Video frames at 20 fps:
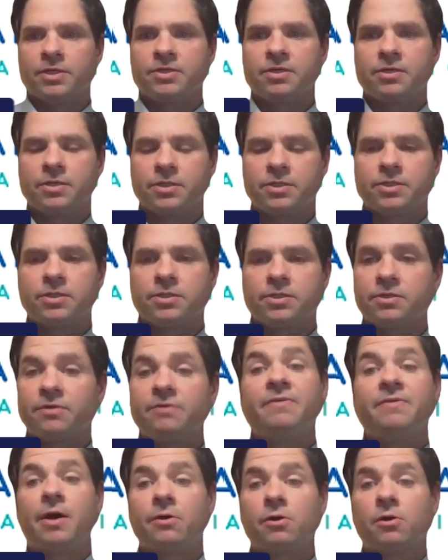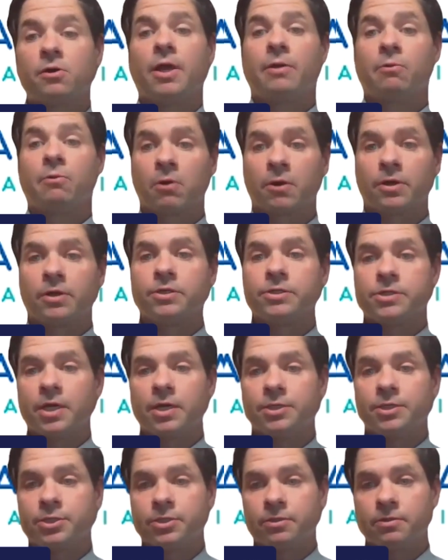It's a, it's, it's a founder led
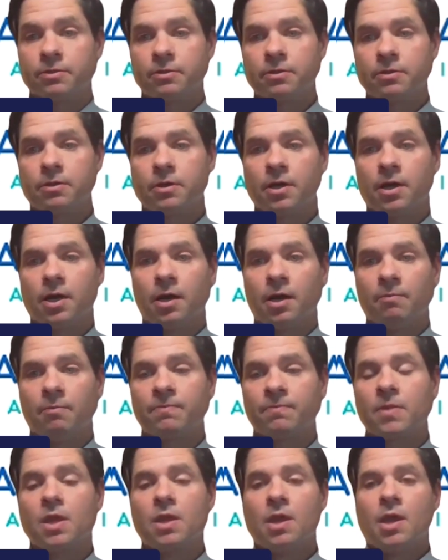organization um,